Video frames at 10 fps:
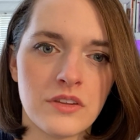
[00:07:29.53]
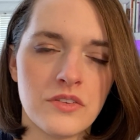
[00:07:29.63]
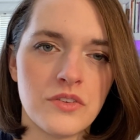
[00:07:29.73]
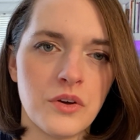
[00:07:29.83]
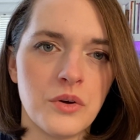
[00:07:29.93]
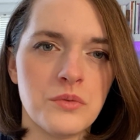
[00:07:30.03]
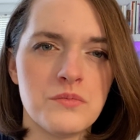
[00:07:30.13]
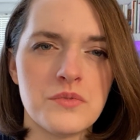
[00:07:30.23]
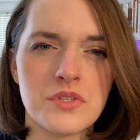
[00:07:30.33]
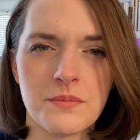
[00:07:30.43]
So
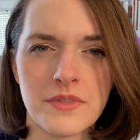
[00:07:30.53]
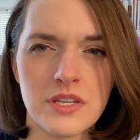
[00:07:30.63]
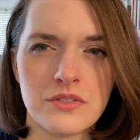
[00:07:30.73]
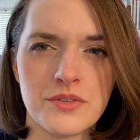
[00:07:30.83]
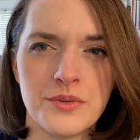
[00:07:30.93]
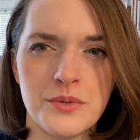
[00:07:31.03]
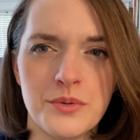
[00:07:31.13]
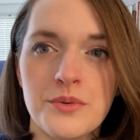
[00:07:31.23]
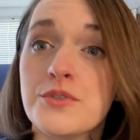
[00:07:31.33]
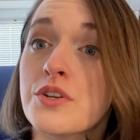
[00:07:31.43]
something
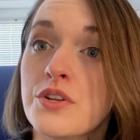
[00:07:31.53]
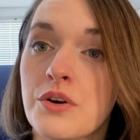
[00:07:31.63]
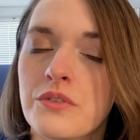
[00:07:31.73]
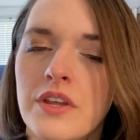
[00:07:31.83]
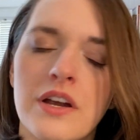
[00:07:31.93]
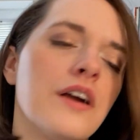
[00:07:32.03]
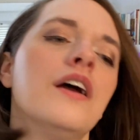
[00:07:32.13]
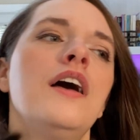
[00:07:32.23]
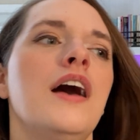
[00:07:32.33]
to note there.